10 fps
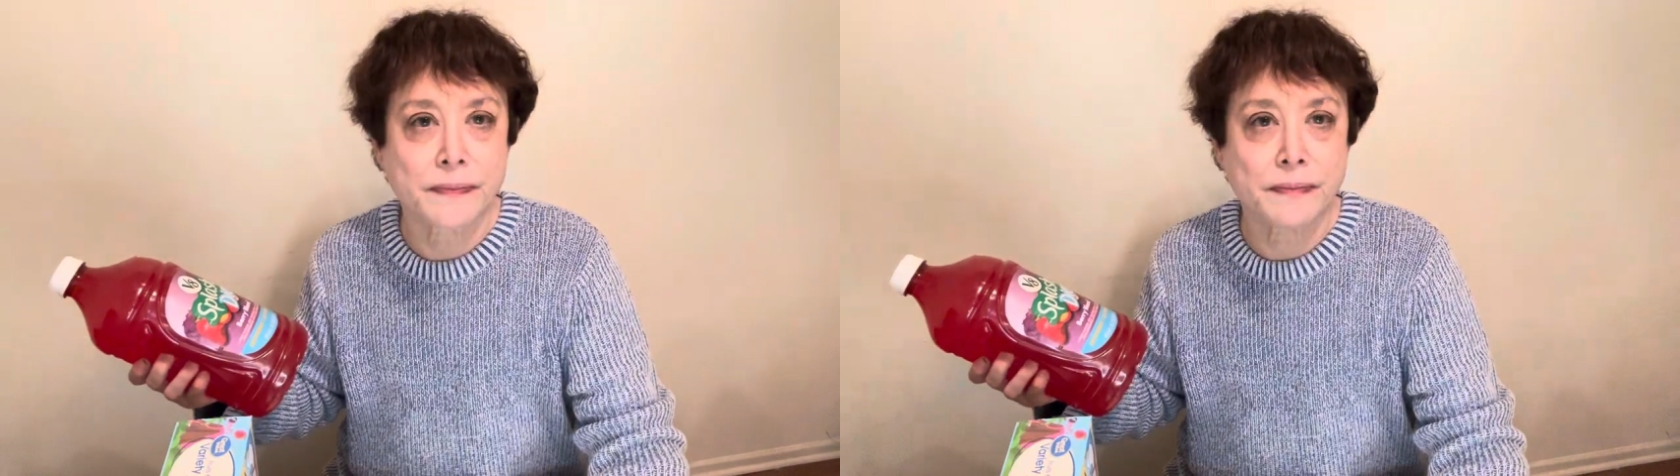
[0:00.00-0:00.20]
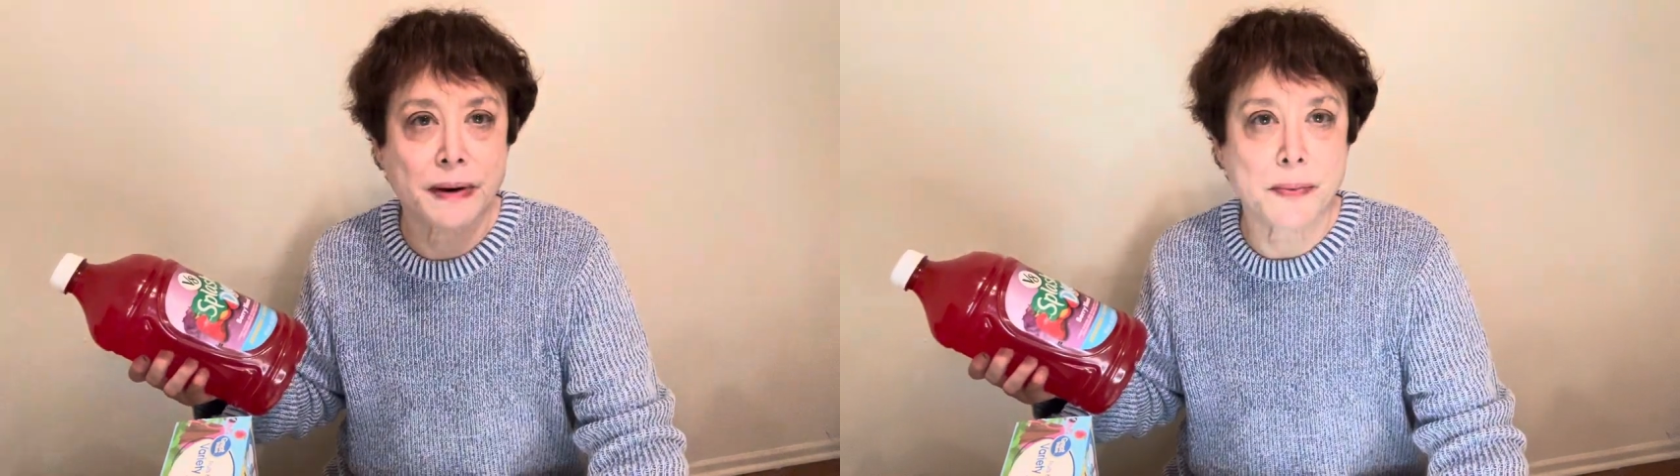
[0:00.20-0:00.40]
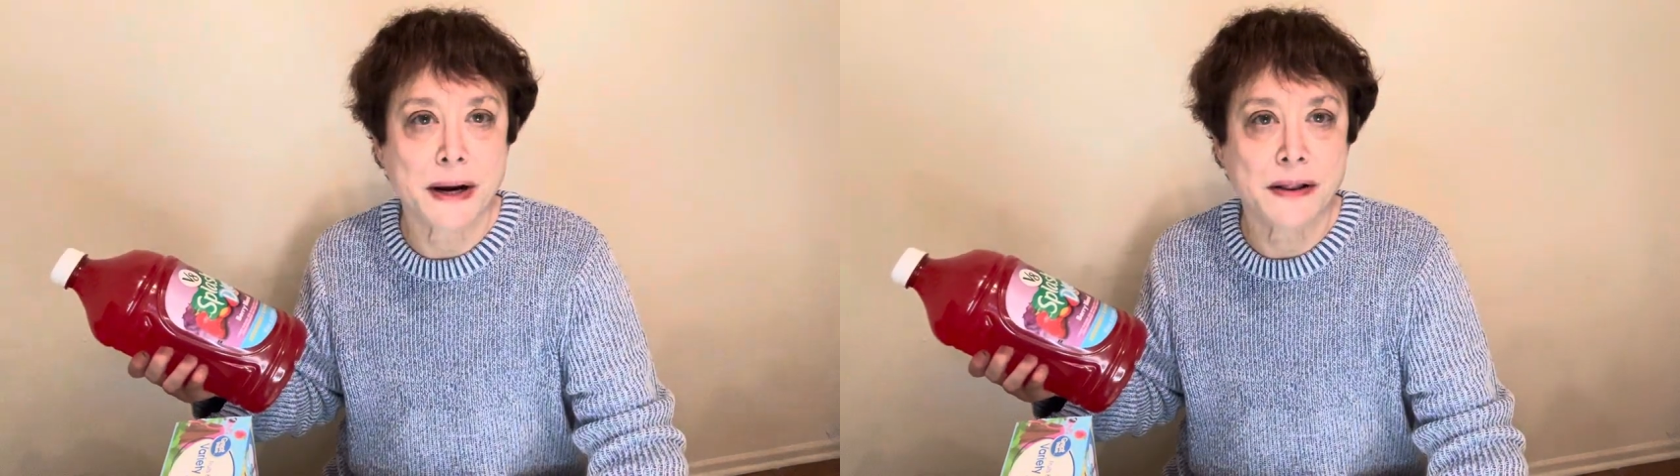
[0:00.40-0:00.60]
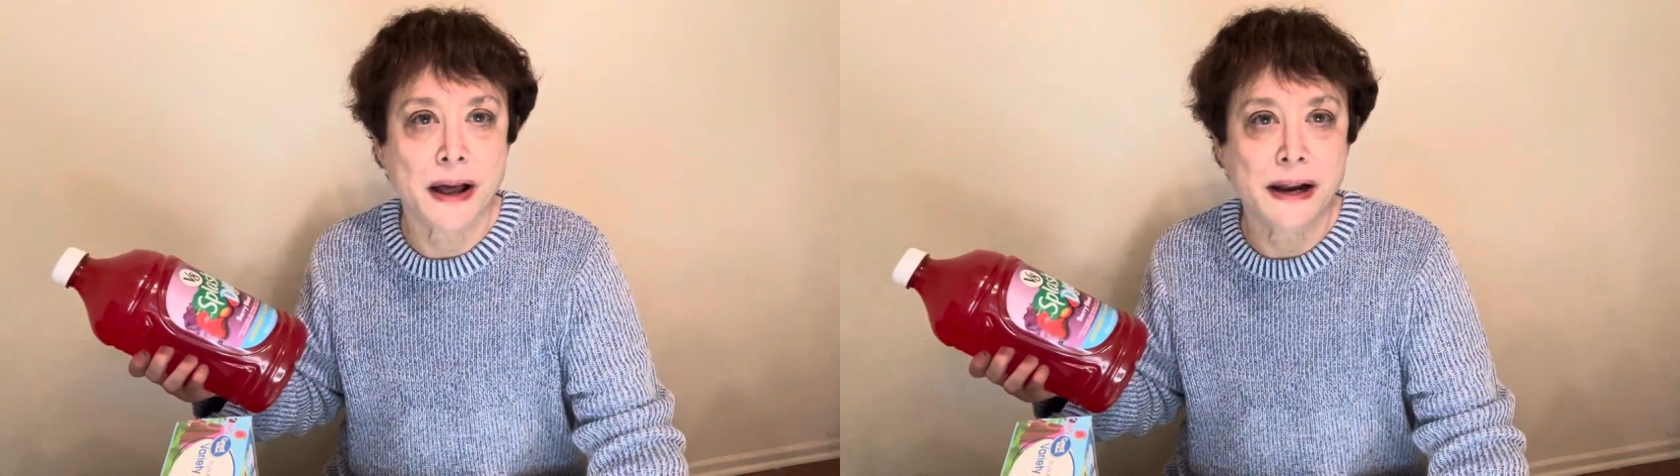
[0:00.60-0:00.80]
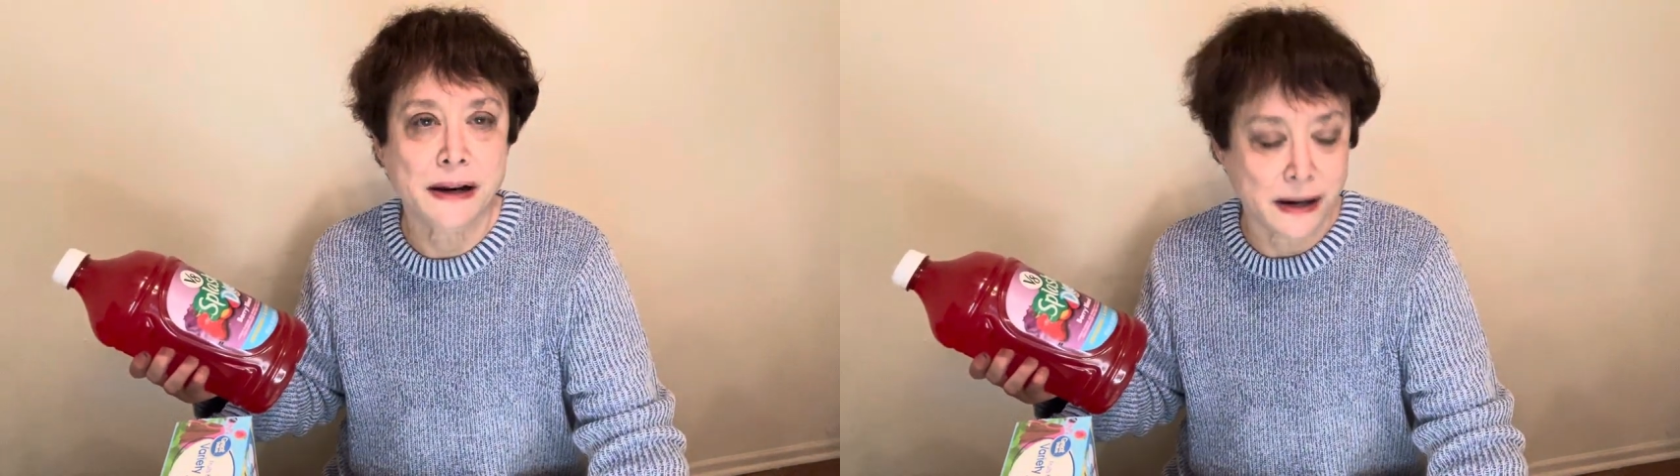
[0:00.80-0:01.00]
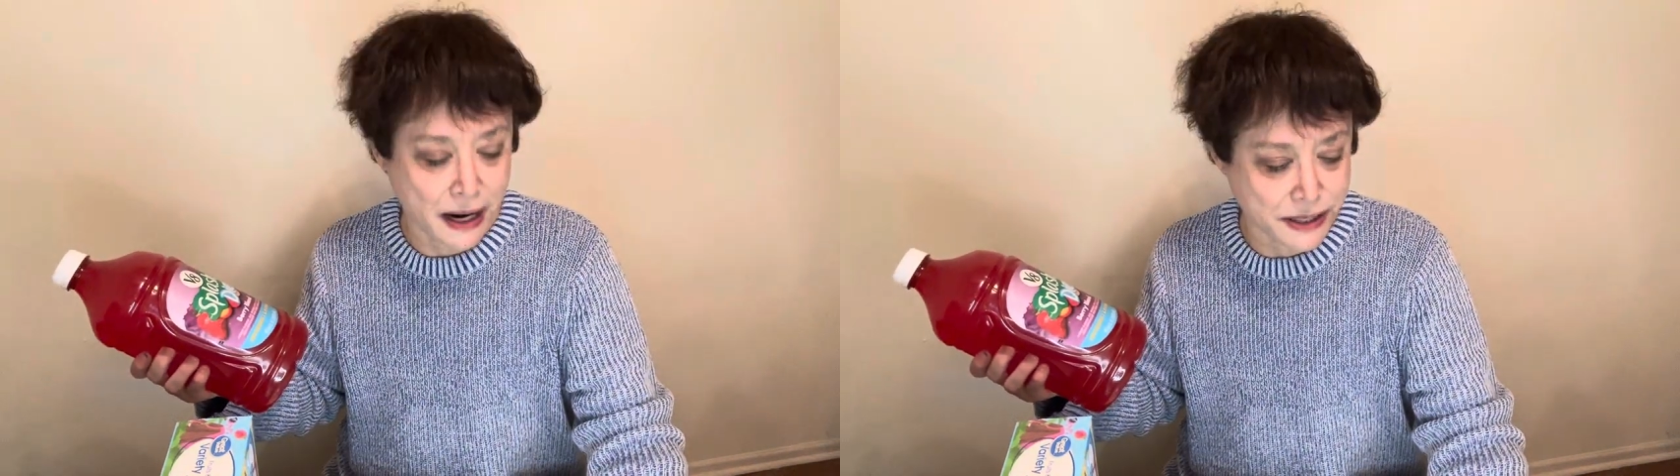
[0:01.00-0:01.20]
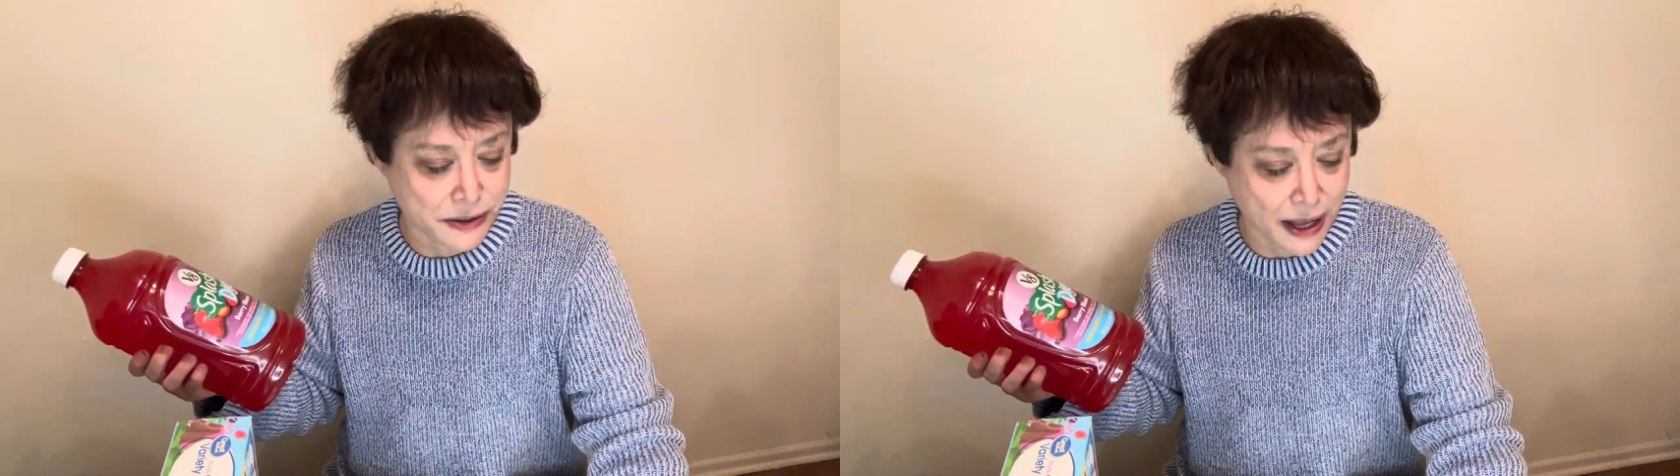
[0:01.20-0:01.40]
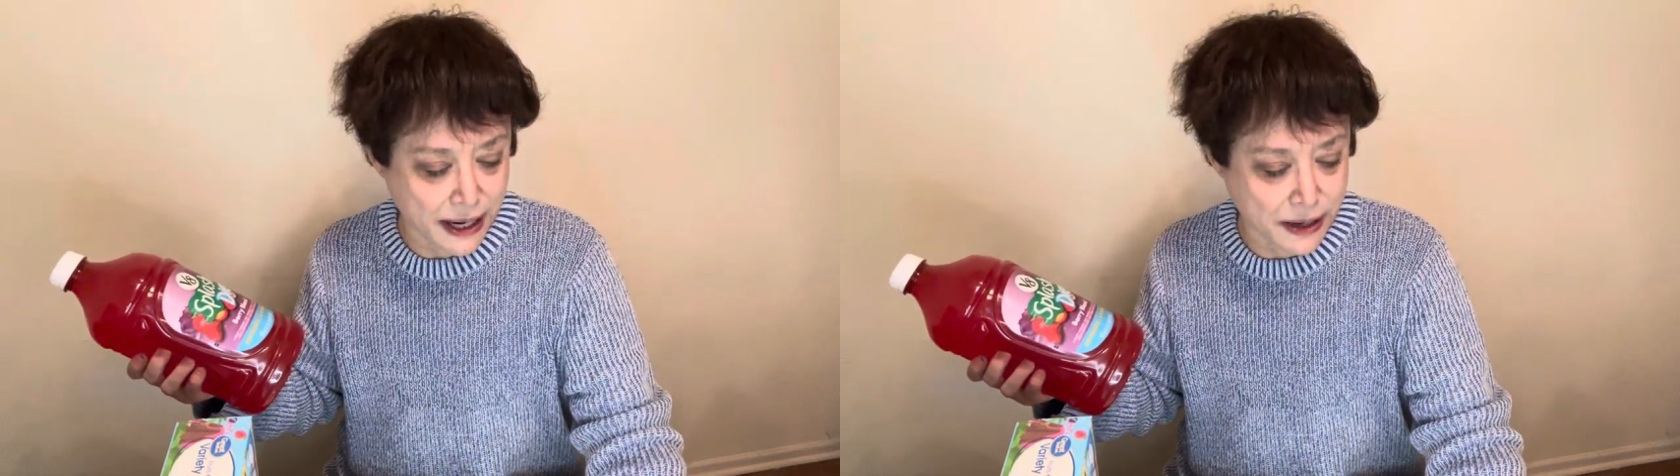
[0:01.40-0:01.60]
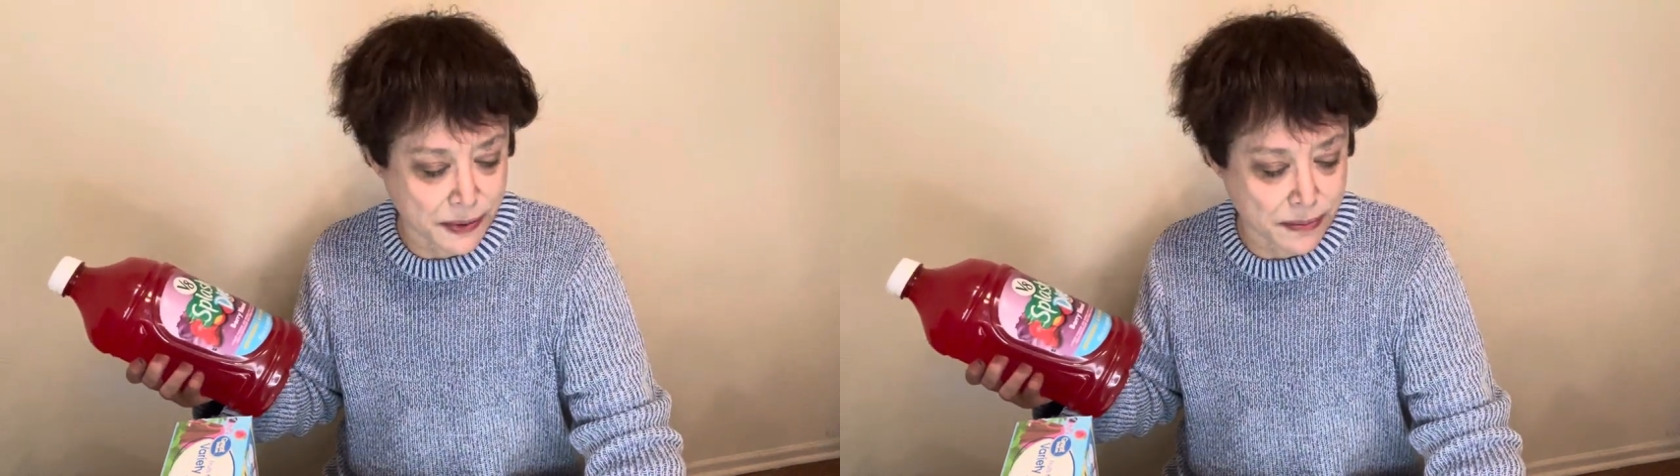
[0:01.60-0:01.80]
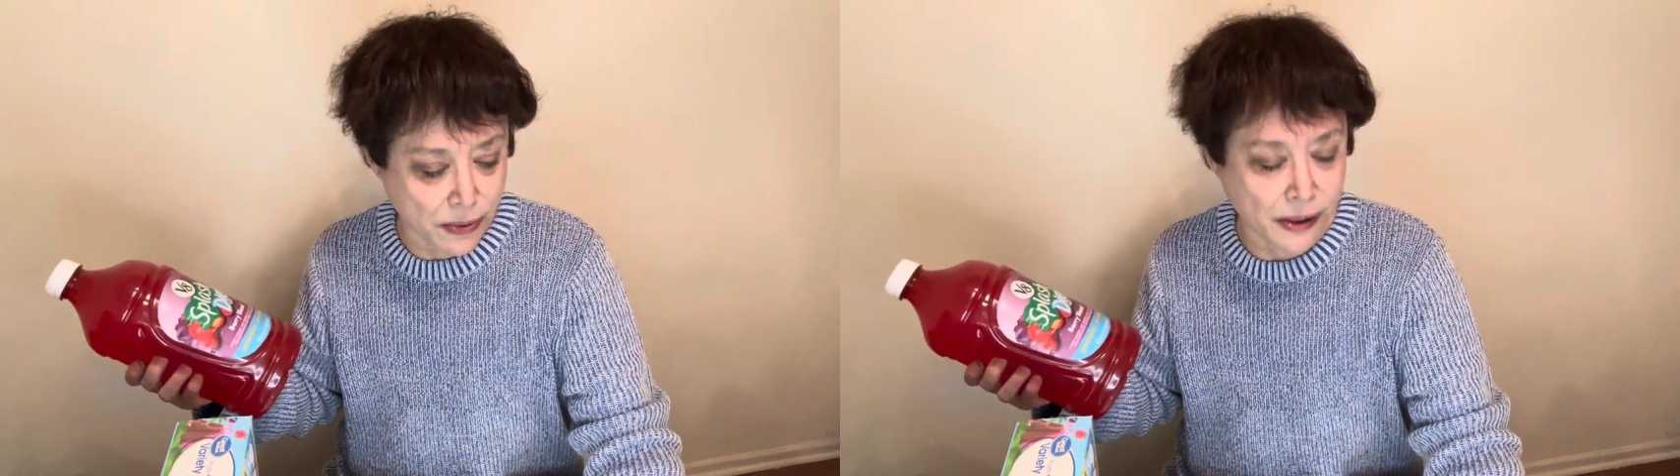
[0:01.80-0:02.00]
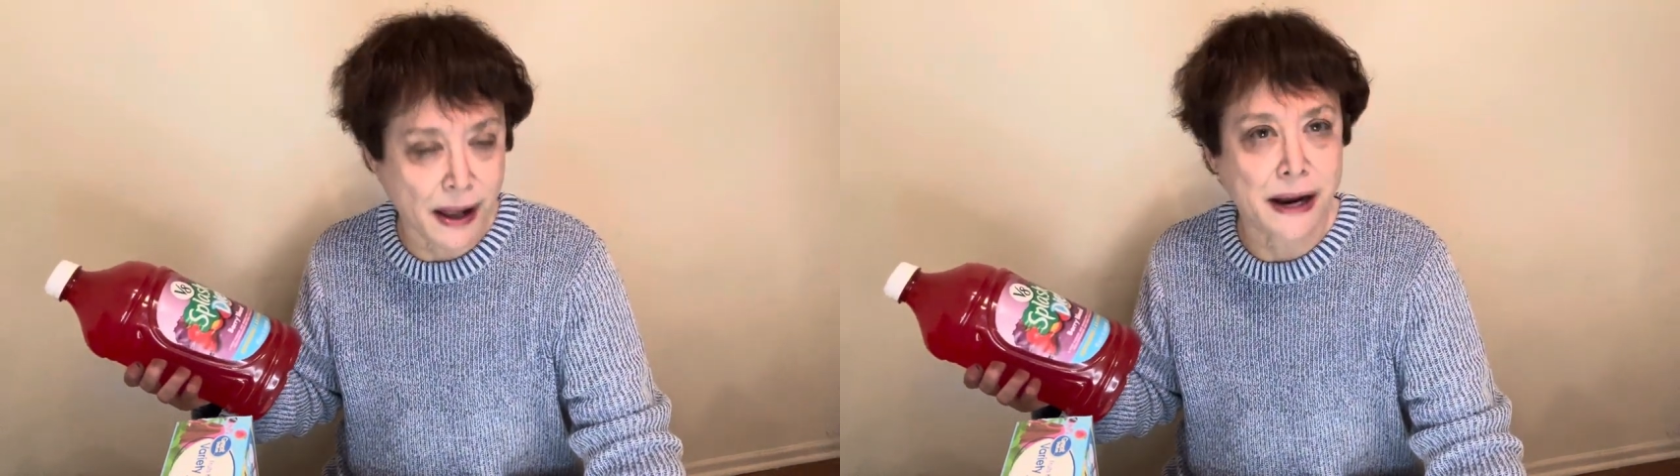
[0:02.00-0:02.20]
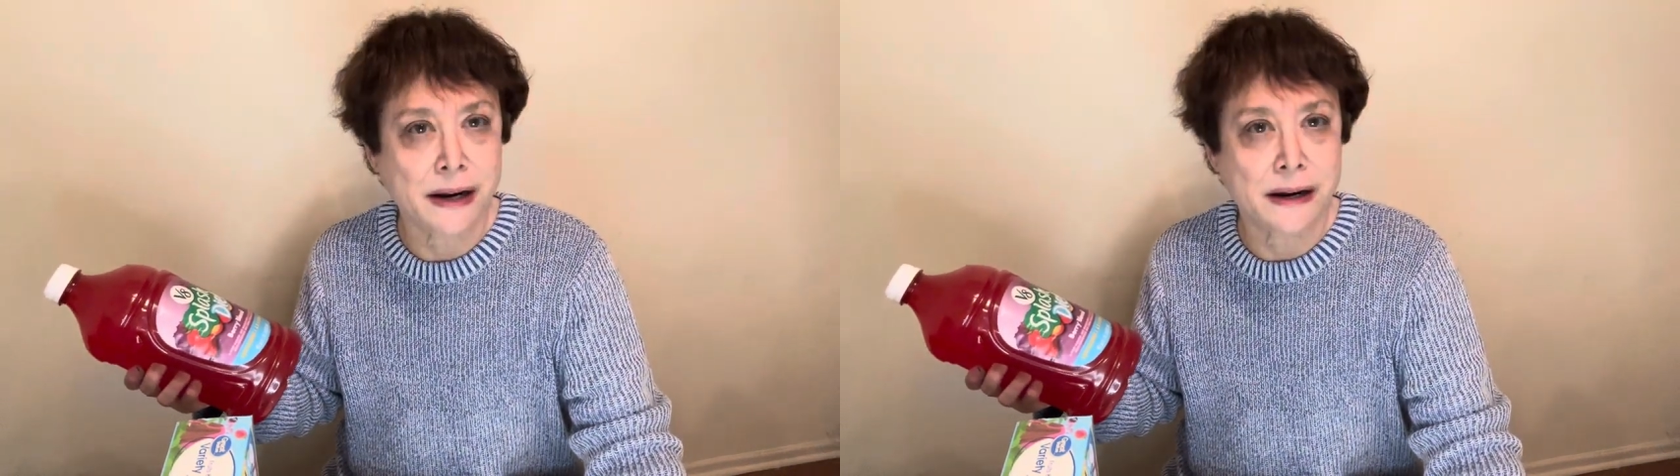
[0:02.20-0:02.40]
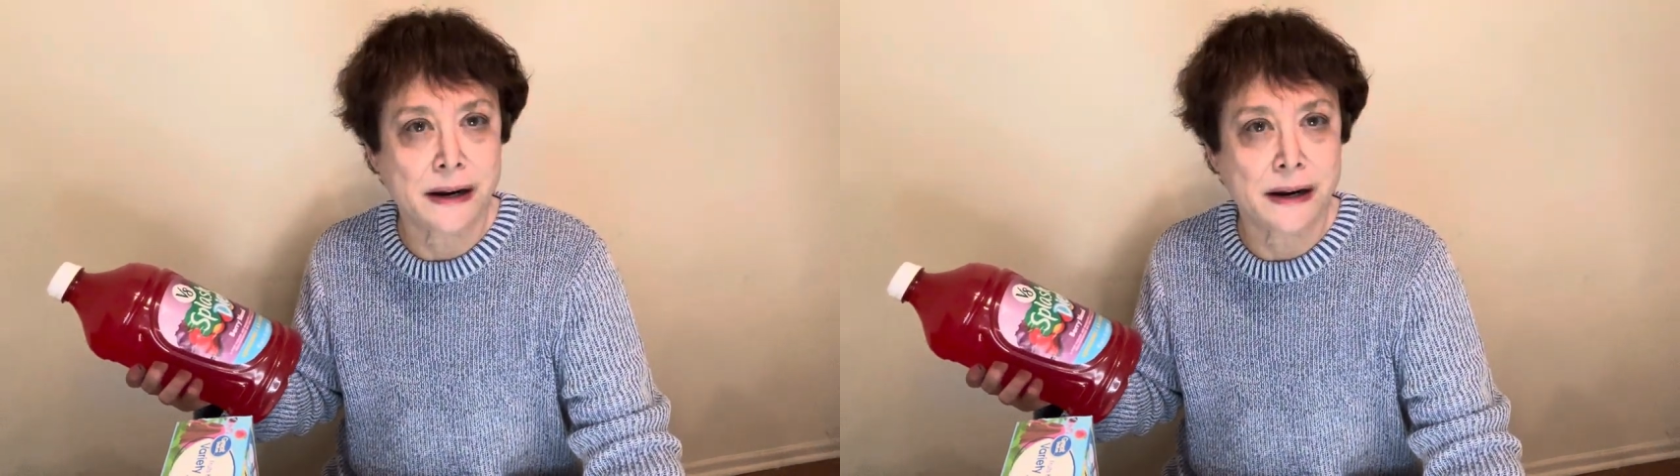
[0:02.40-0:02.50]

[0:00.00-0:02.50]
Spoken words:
my ring light. I do like it with more light.